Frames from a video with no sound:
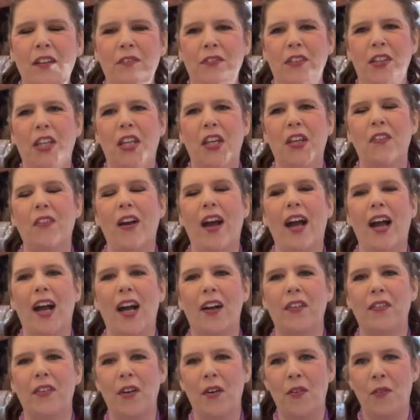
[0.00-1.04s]
of you
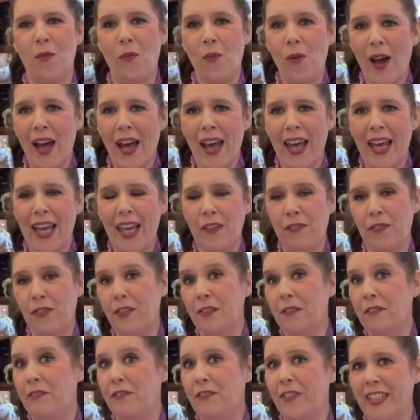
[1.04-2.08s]
are aware, if
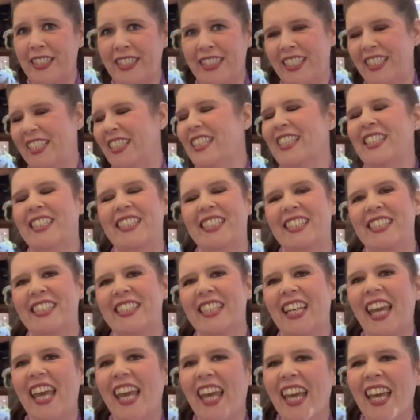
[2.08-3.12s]
you've visited us
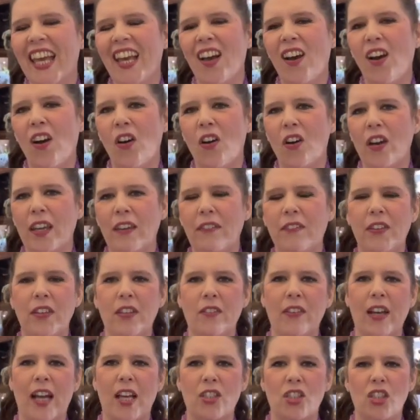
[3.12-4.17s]
here or if
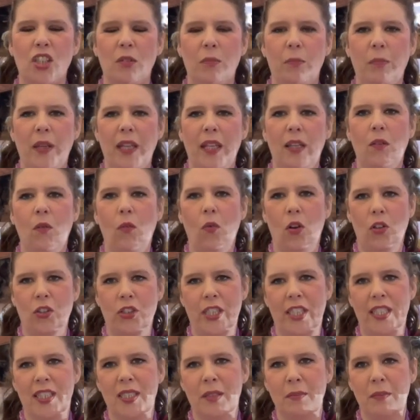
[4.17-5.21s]
you've actually been
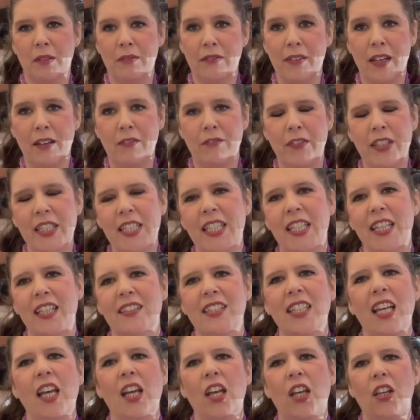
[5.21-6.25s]
watching some of our
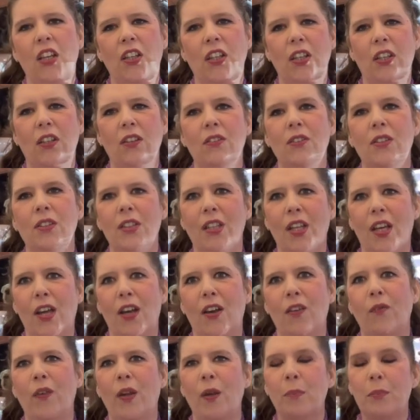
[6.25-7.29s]
videos, you
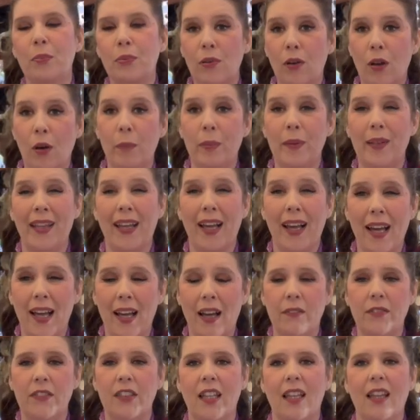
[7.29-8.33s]
know we probably
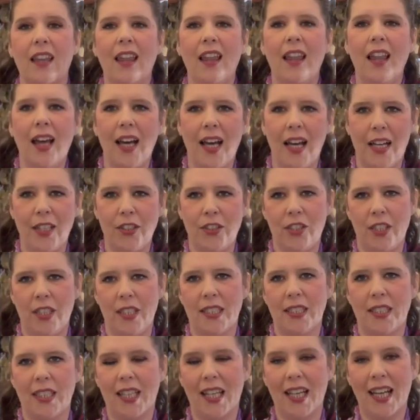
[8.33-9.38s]
have the
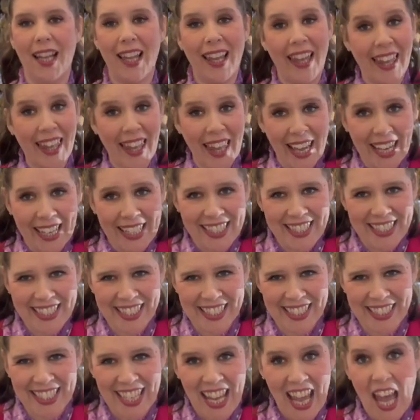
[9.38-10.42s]
largest
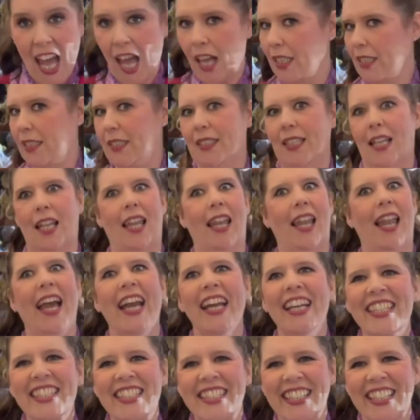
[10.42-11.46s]
collection,
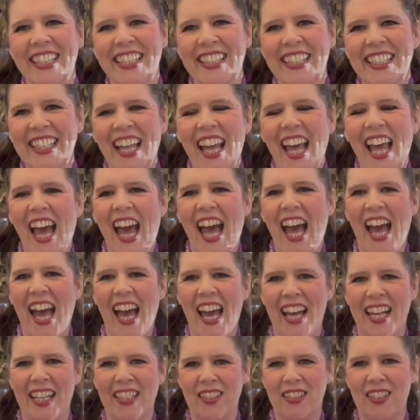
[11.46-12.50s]
selection
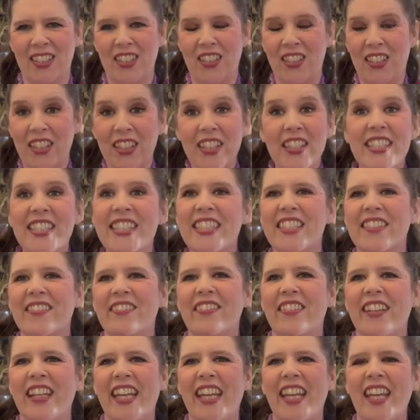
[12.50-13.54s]
and
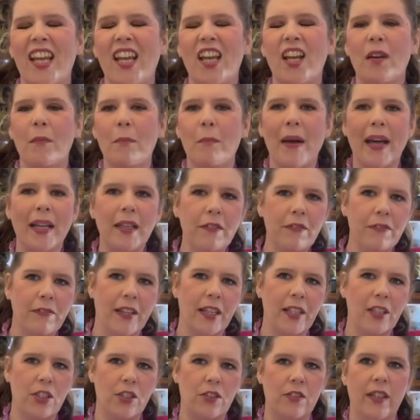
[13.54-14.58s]
nursery
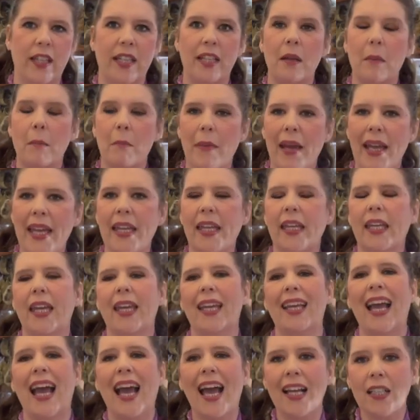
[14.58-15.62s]
manufacturing,
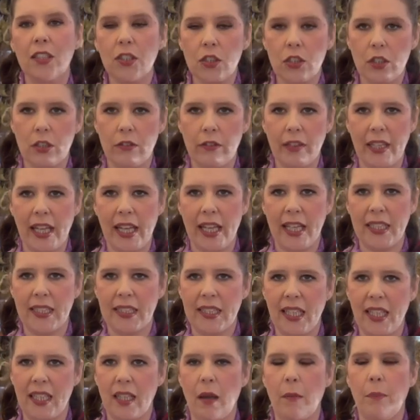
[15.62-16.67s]
making, hand
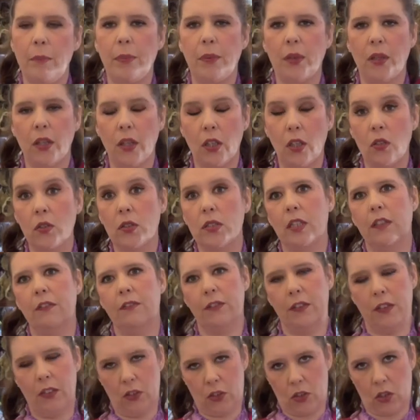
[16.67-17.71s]
creating
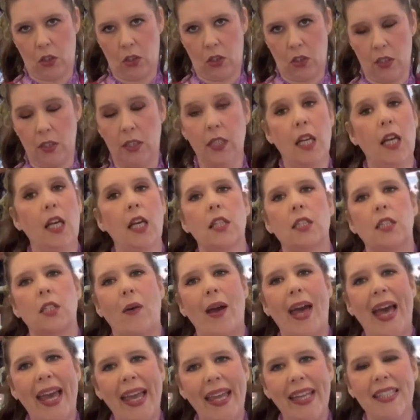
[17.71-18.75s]
beautiful dolls.
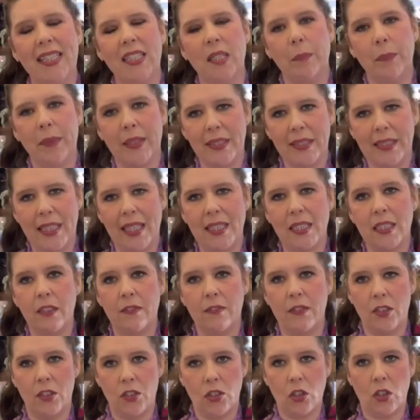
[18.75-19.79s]
So 80%
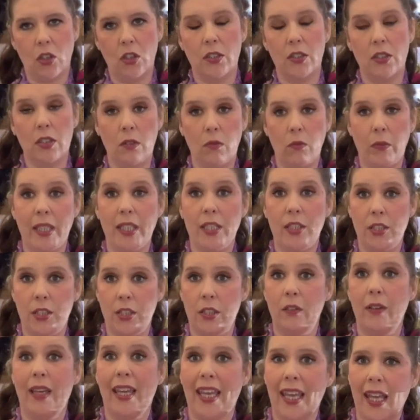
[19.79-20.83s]
of the dolls that we
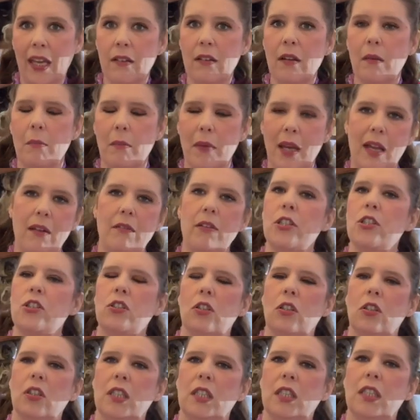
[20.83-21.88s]
do here at Mary
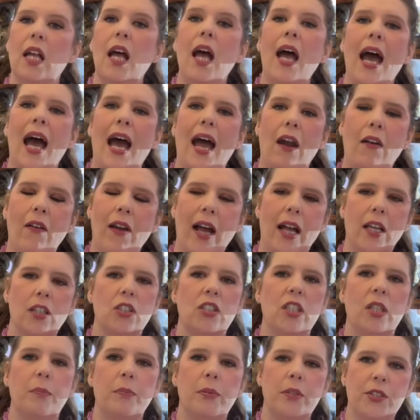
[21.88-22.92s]
Shortle are
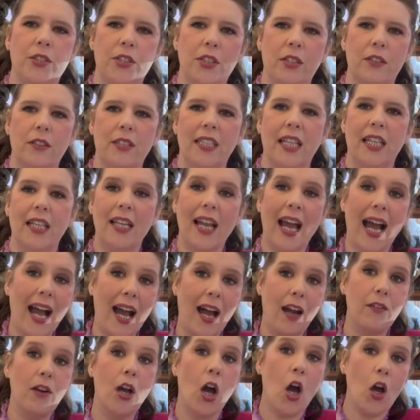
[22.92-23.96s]
actually produced in
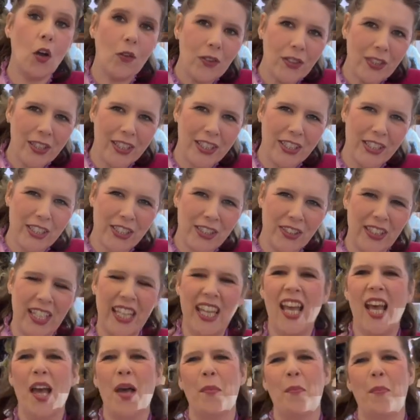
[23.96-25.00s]
our own
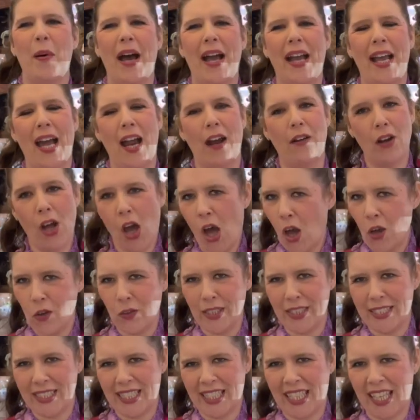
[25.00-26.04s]
nursery by our
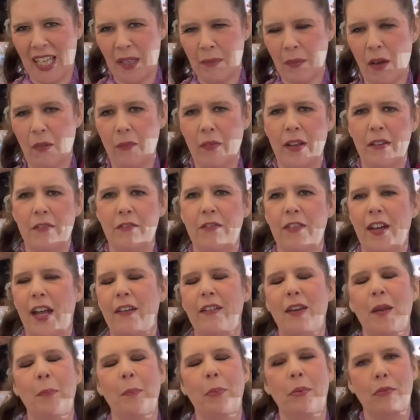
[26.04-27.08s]
own team, and we're
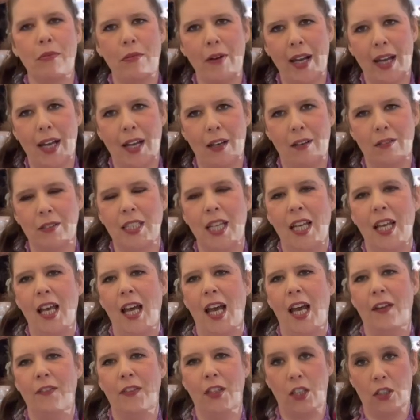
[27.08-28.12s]
very proud
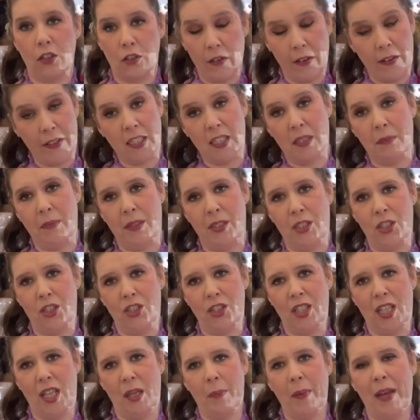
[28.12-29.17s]
of the
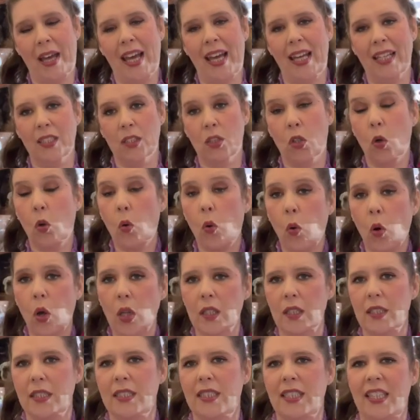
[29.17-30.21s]
craftsmanship and
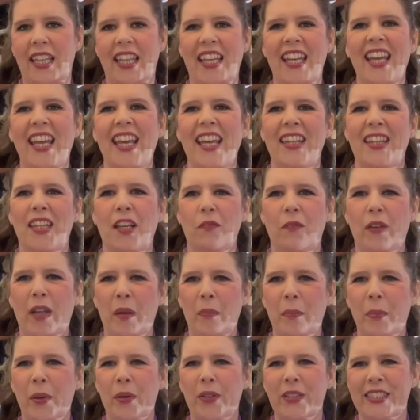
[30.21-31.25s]
quality that we
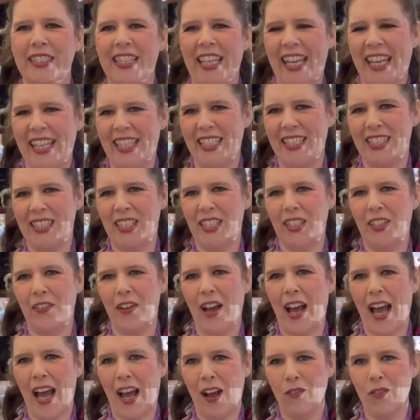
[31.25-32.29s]
put
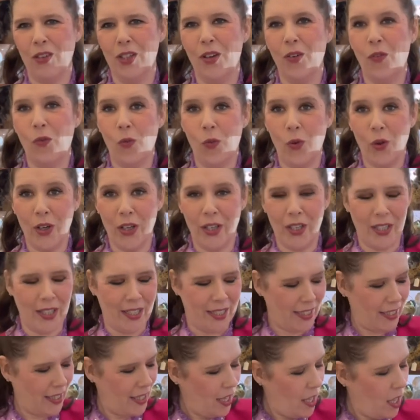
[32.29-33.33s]
into our
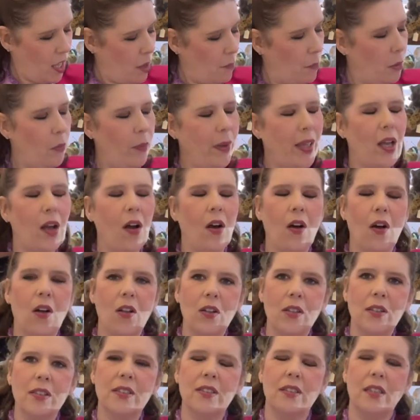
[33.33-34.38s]
work. But we
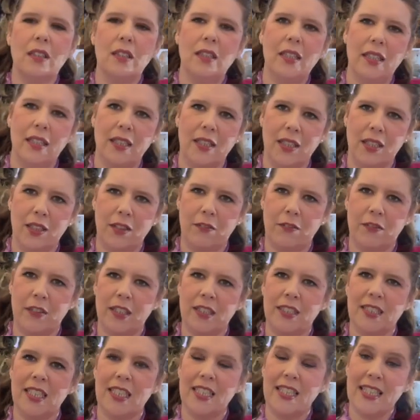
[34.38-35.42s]
also love
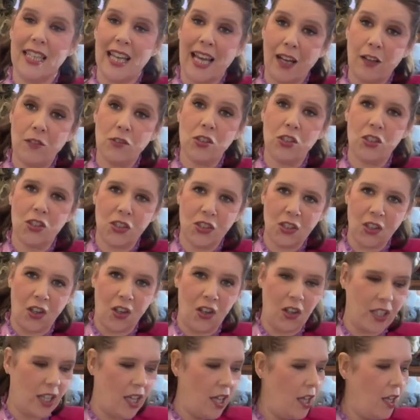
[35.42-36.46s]
to now
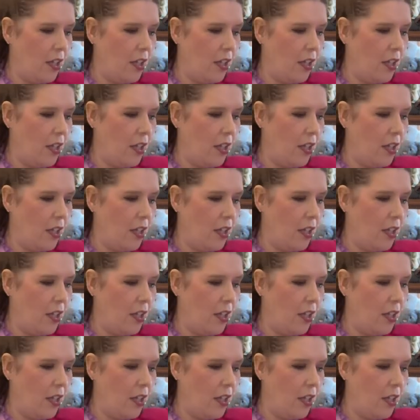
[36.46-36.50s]
stock